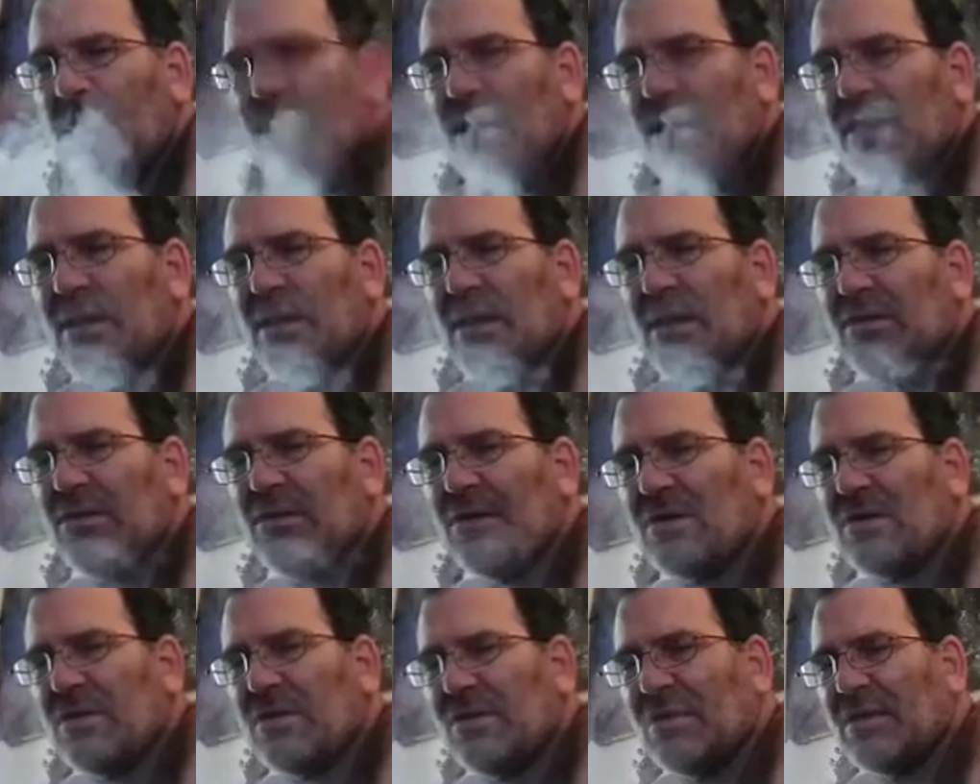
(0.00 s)
And that's
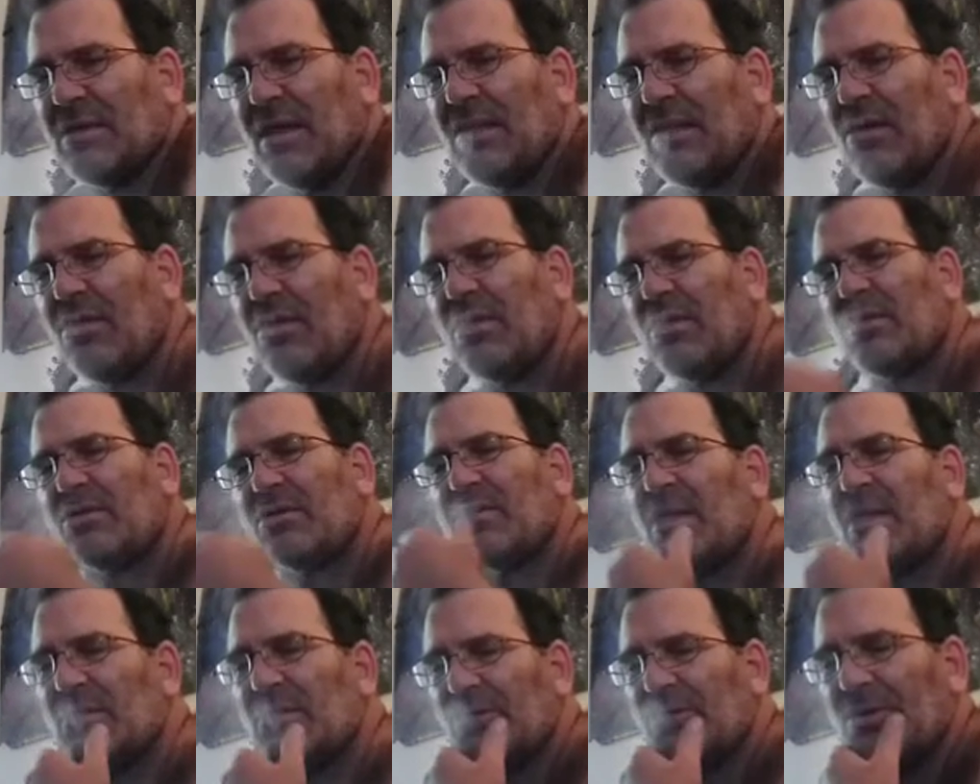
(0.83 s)
just because I notice
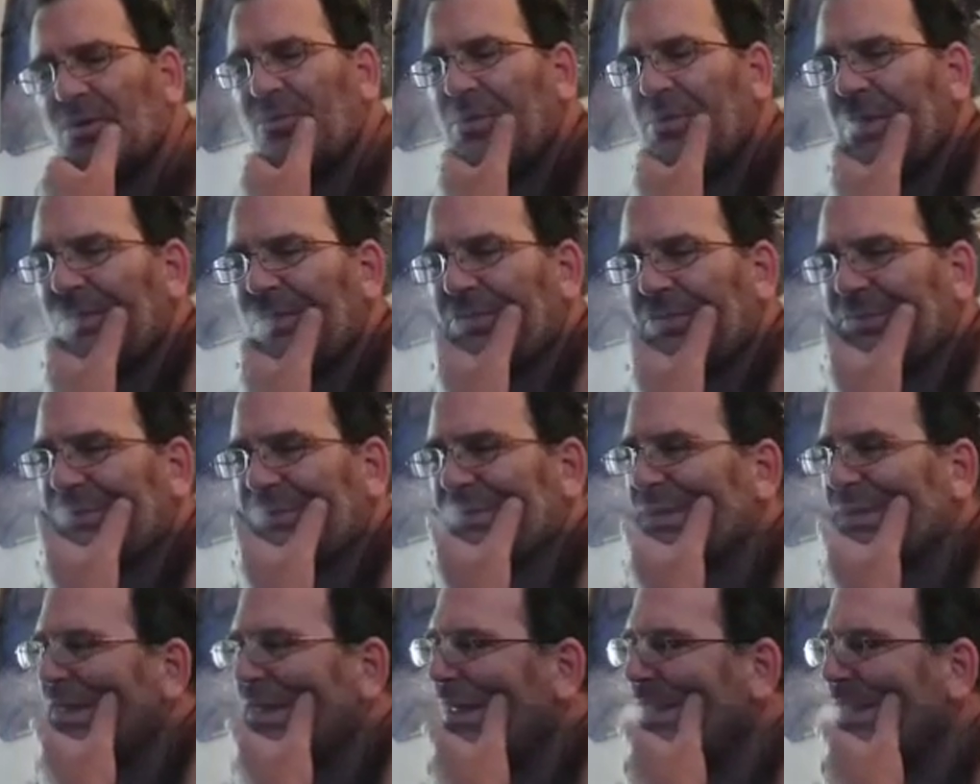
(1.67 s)
trends with people.
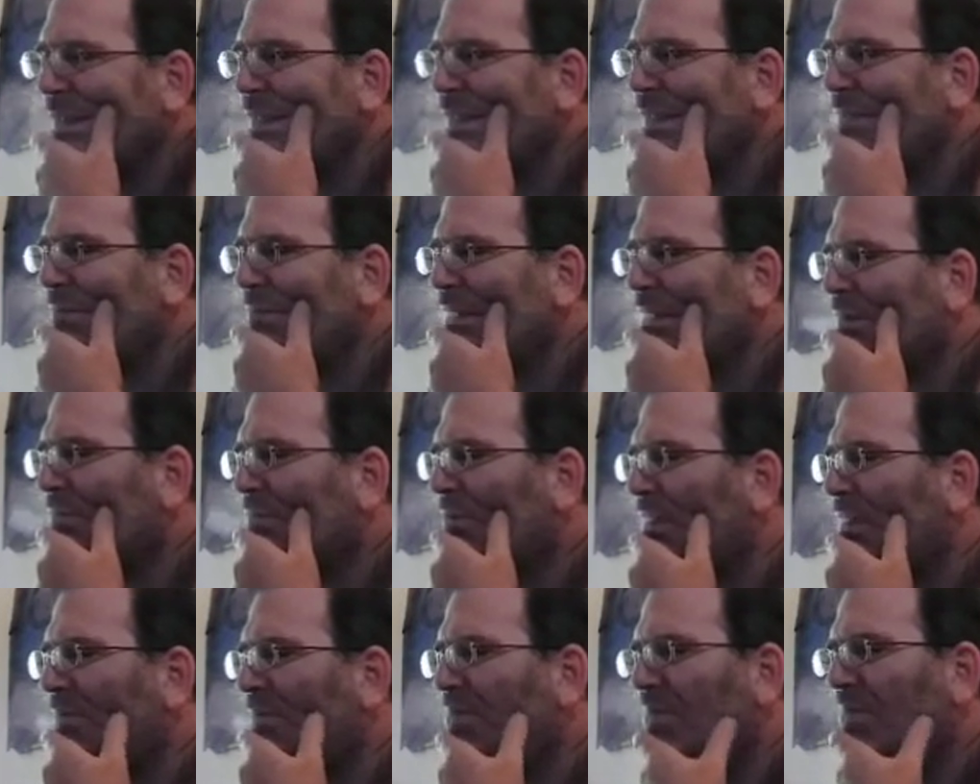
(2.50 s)
See, I think about the
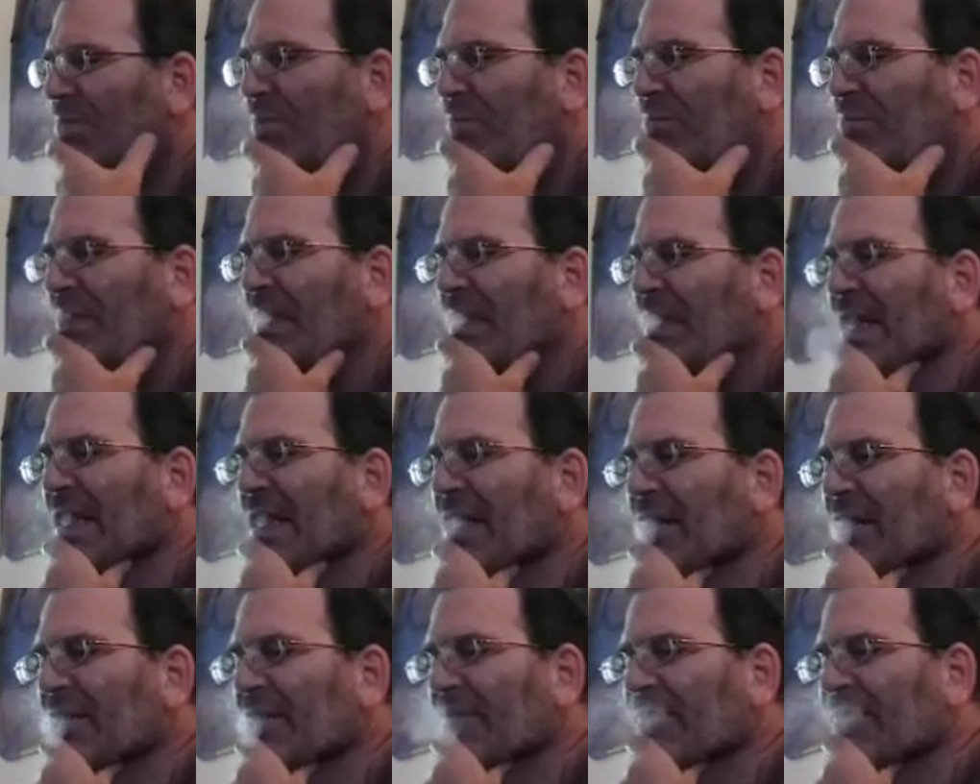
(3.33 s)
way people
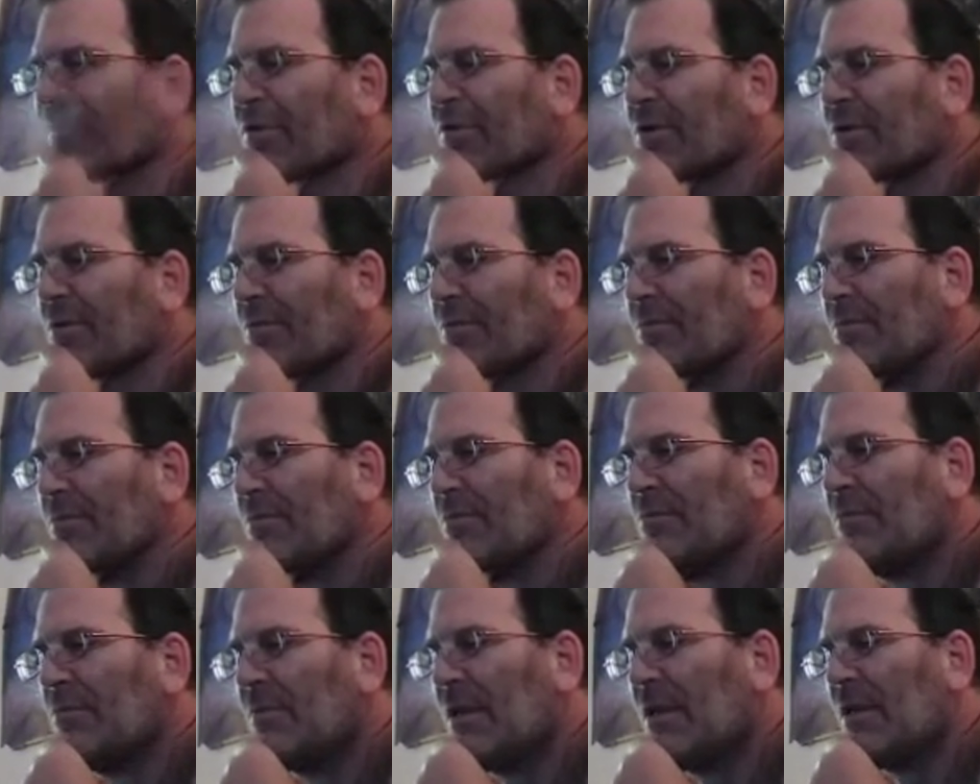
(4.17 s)
behave,
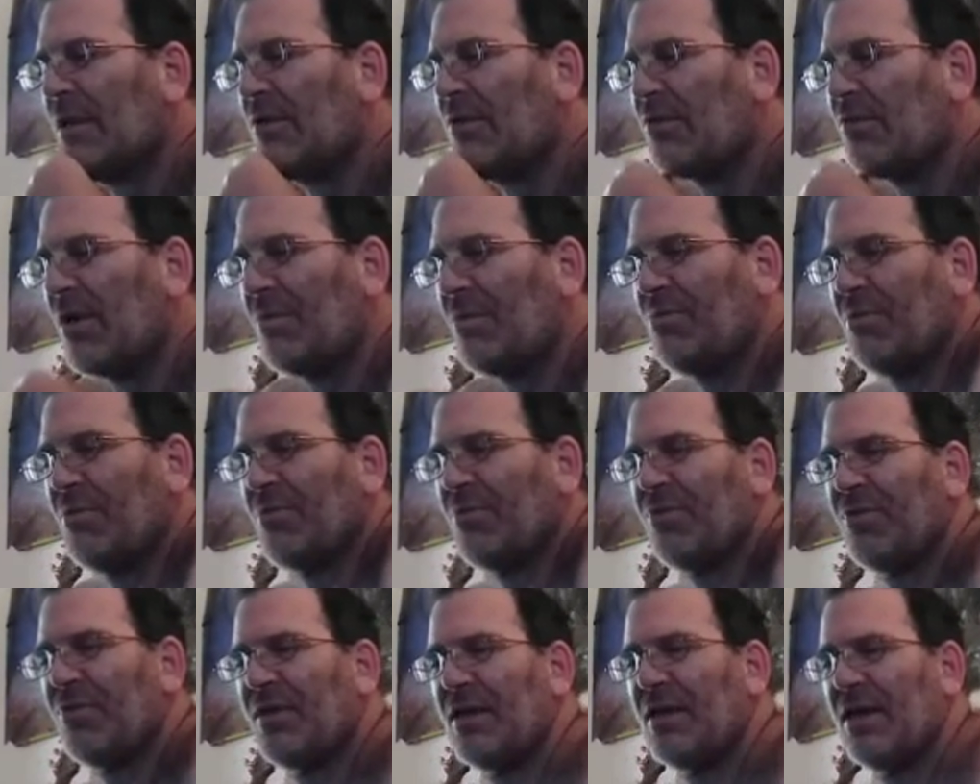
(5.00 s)
and the way
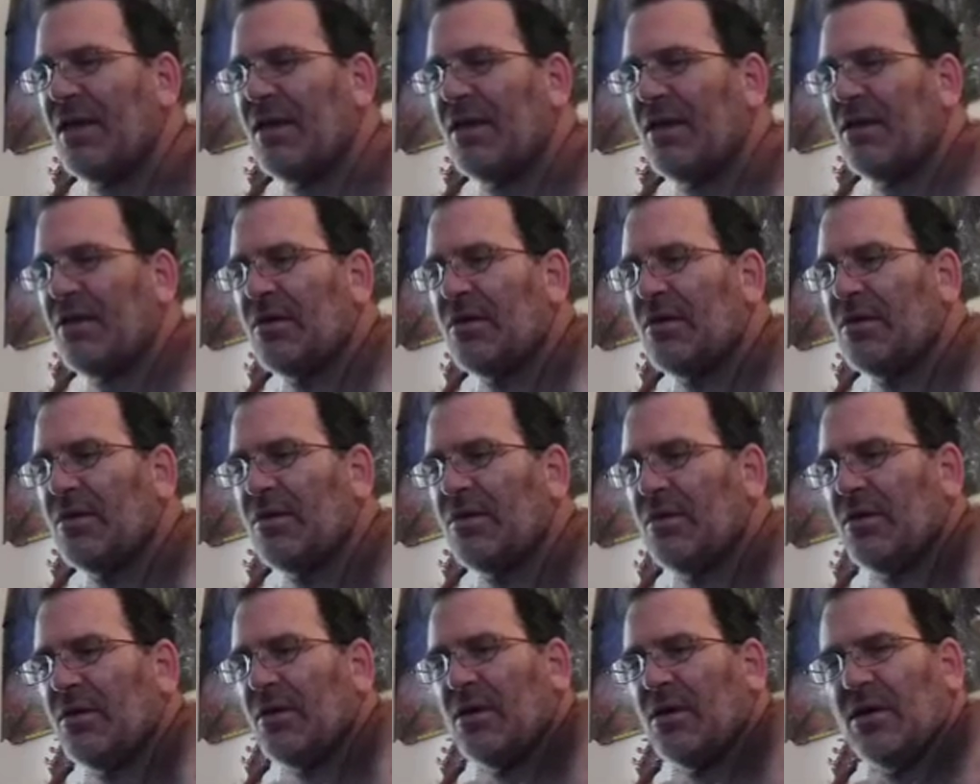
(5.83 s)
people think,
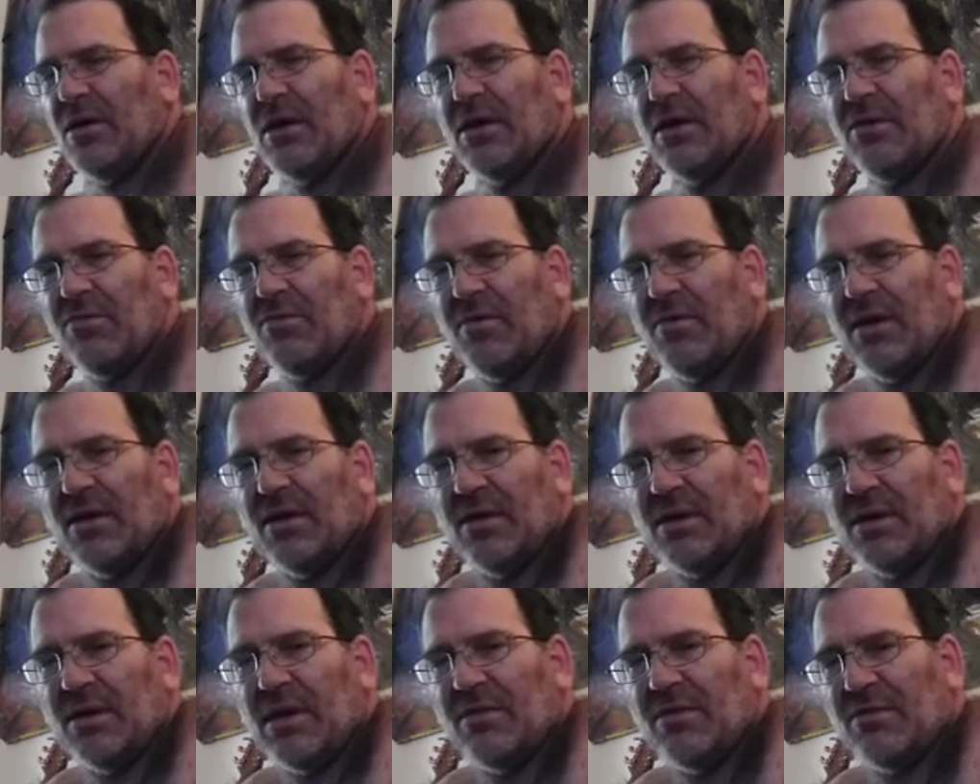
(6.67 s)
and the way
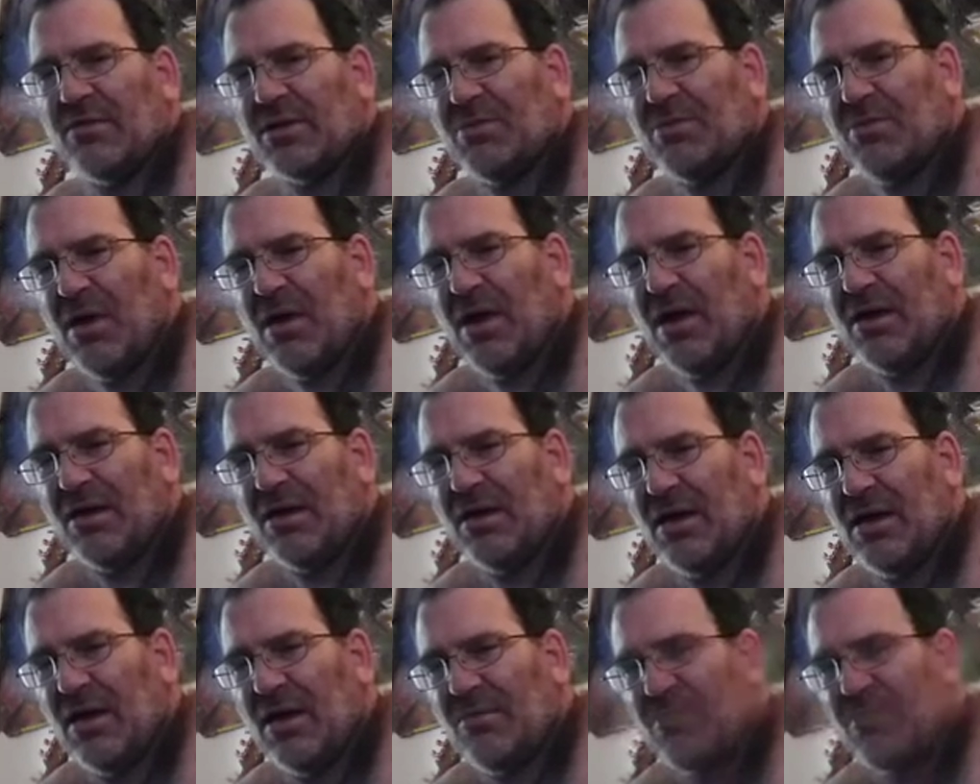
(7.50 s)
that they respond
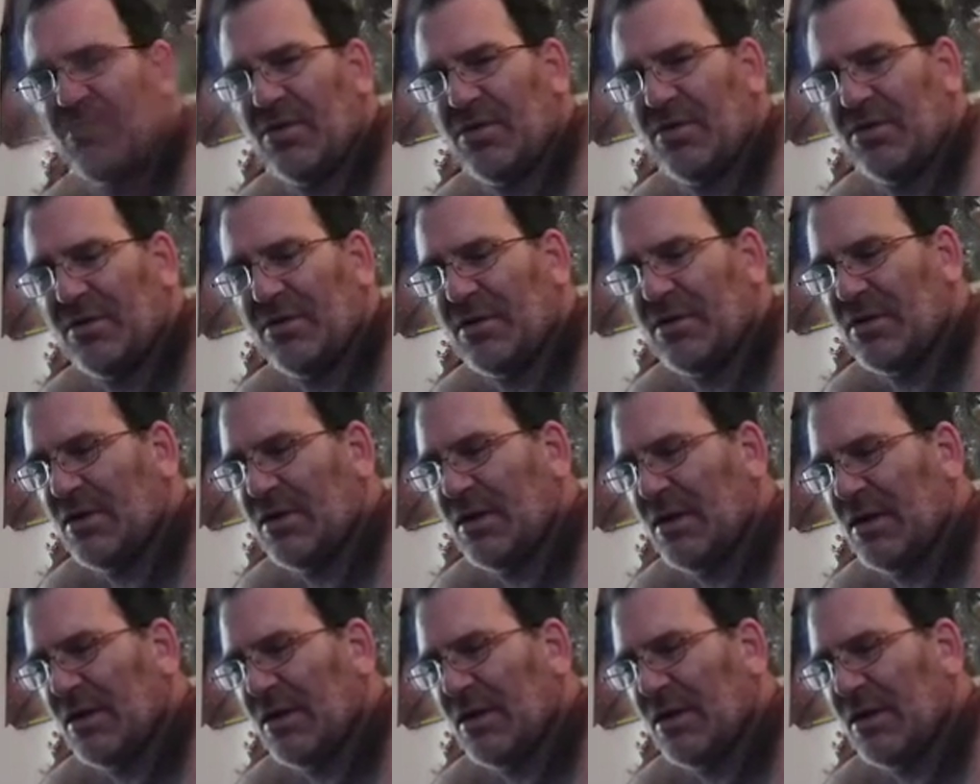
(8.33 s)
to numbers.